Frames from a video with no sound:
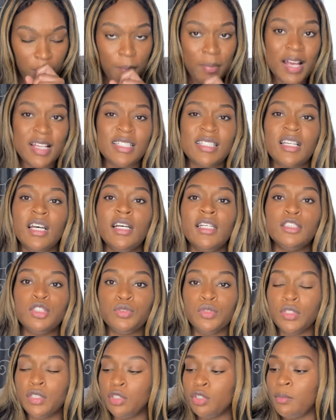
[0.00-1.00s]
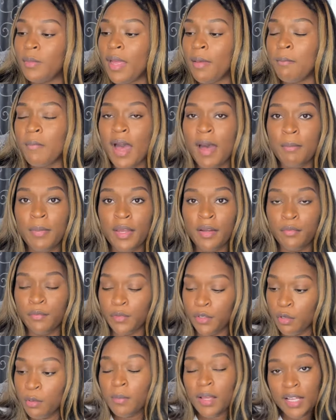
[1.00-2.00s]
my son's room, and my
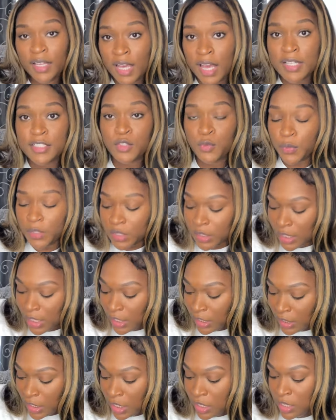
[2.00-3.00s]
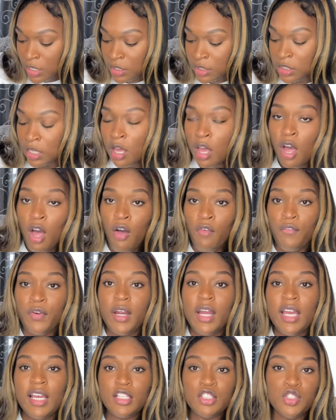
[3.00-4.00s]
bedroom in case we need these for
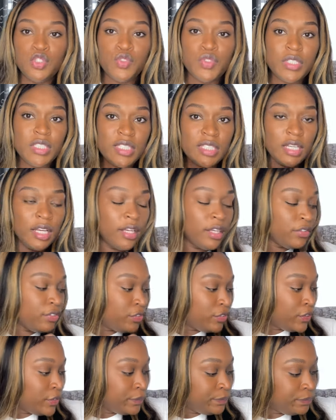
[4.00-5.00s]
extra stuff.